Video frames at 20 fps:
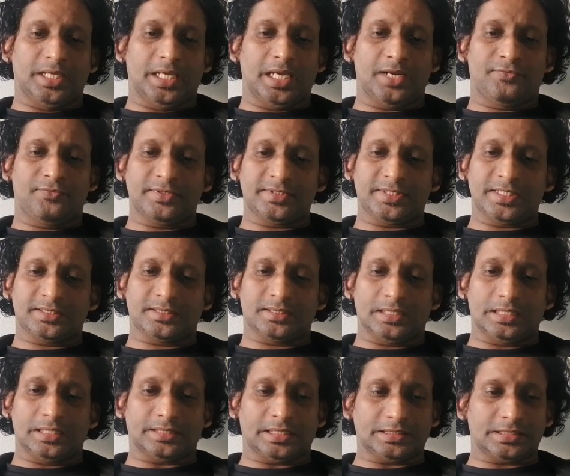In physics,
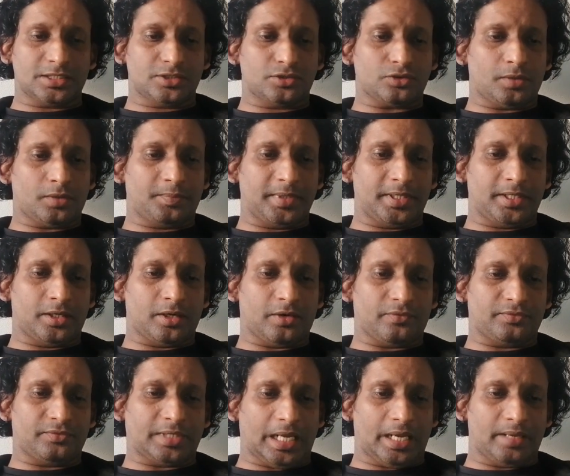such a short period
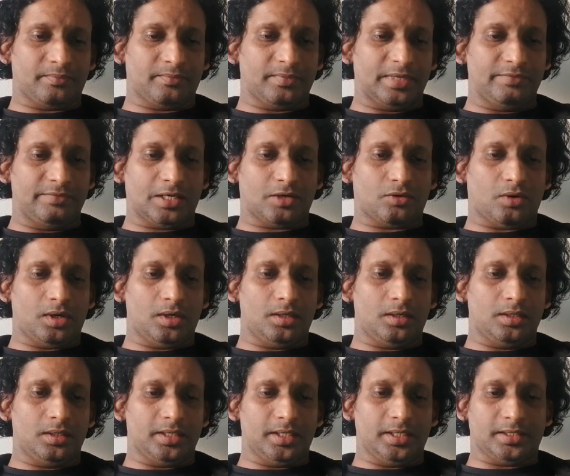of time we call
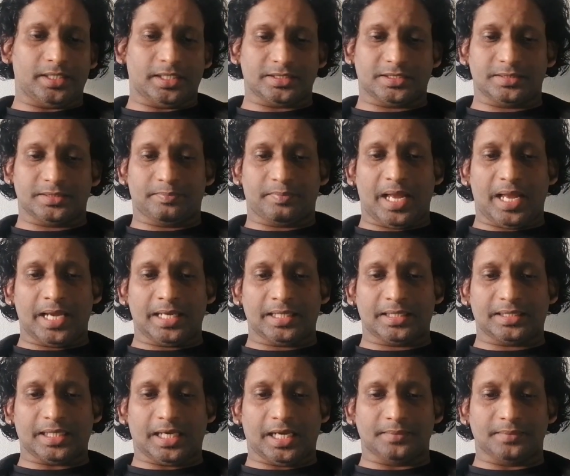it as
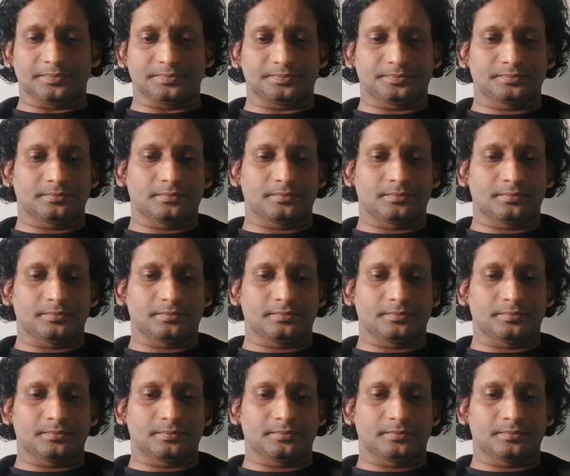Planck time.